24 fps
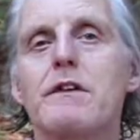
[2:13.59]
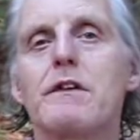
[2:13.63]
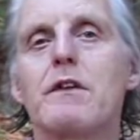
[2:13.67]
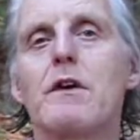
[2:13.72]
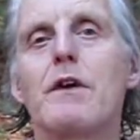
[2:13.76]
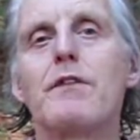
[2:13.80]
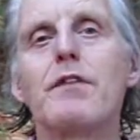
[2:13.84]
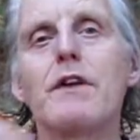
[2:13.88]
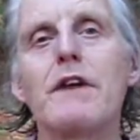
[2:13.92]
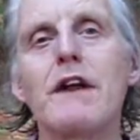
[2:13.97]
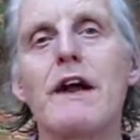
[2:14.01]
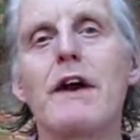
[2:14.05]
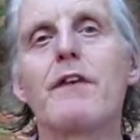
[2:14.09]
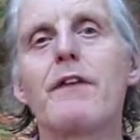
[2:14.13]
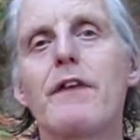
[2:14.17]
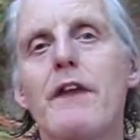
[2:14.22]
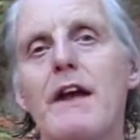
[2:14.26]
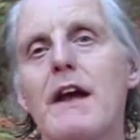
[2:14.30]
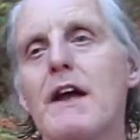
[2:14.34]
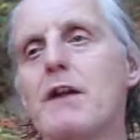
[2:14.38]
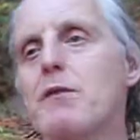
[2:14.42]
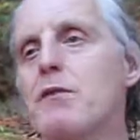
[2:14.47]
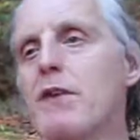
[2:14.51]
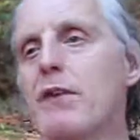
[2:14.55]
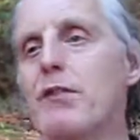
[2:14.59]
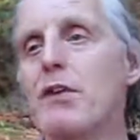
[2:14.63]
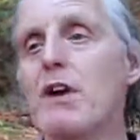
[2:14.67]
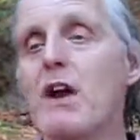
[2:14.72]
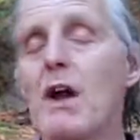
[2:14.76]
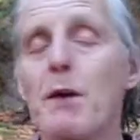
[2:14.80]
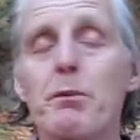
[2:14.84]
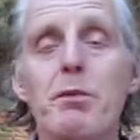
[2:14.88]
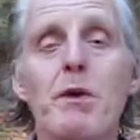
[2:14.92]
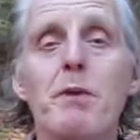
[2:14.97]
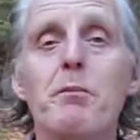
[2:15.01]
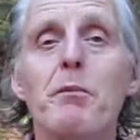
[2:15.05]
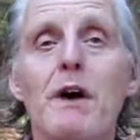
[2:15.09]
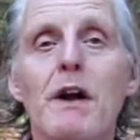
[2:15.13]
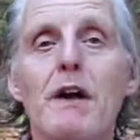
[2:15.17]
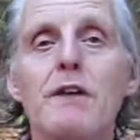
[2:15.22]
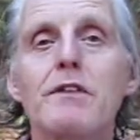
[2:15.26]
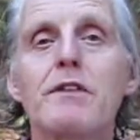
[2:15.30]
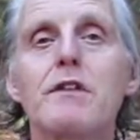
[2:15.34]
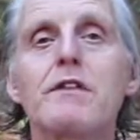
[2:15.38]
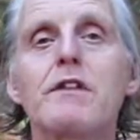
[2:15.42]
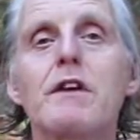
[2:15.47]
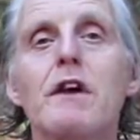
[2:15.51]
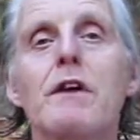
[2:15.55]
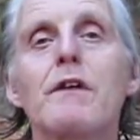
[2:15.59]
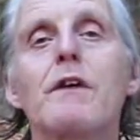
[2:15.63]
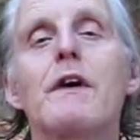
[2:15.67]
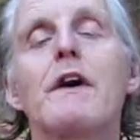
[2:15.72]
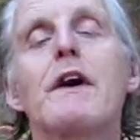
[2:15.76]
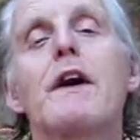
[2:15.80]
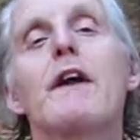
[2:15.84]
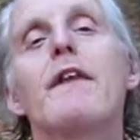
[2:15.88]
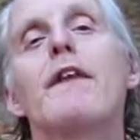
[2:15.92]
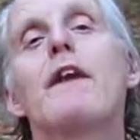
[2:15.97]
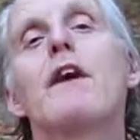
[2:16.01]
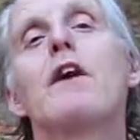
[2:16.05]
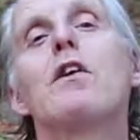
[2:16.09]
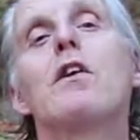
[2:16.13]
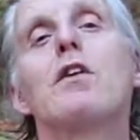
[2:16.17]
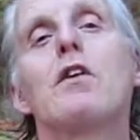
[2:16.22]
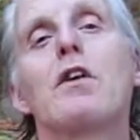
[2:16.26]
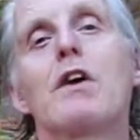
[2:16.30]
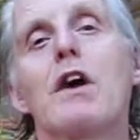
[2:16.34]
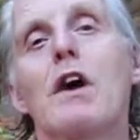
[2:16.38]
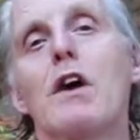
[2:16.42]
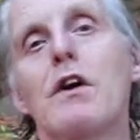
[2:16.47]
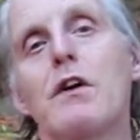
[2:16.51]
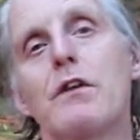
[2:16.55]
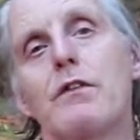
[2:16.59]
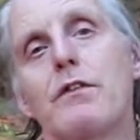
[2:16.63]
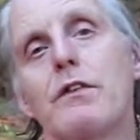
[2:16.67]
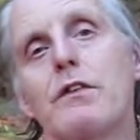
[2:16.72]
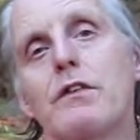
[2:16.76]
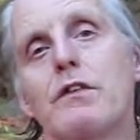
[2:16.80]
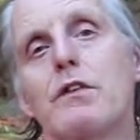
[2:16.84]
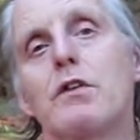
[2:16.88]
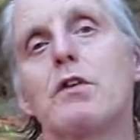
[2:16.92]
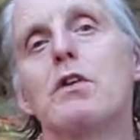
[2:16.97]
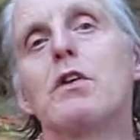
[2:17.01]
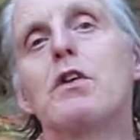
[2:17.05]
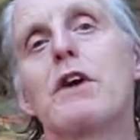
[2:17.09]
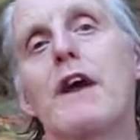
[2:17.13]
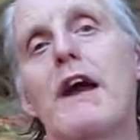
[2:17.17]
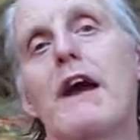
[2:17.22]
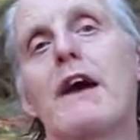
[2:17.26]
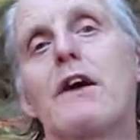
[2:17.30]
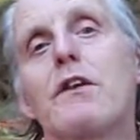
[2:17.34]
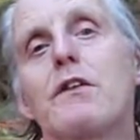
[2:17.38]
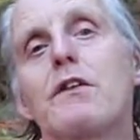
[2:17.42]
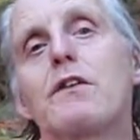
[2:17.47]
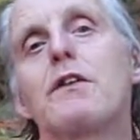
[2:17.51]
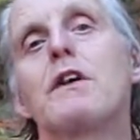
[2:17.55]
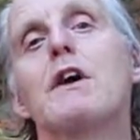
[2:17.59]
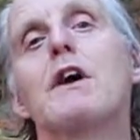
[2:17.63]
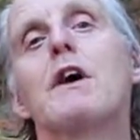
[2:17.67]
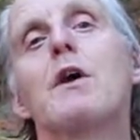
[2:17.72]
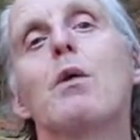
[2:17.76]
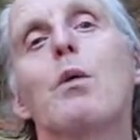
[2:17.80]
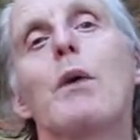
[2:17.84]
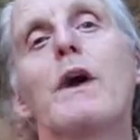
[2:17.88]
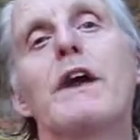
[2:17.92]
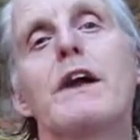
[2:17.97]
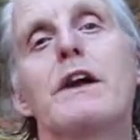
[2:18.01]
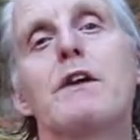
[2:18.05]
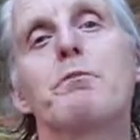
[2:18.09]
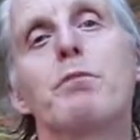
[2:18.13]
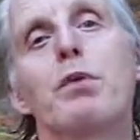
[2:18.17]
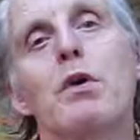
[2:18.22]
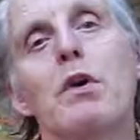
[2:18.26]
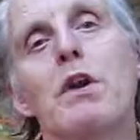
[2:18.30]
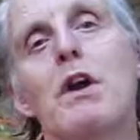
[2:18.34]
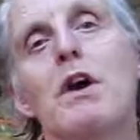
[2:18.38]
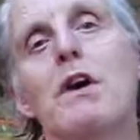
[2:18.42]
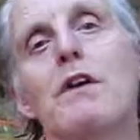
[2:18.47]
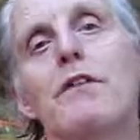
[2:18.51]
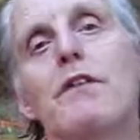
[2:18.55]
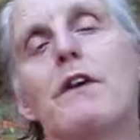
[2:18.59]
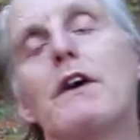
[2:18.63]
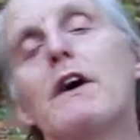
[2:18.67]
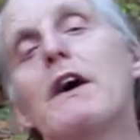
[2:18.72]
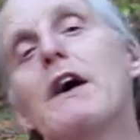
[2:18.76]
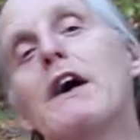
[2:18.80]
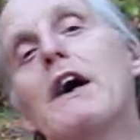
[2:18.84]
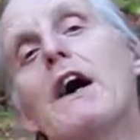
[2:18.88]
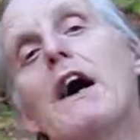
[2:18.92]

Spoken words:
So every now and then, every couple of miles or so, there are lookovers or lookouts where you can pull over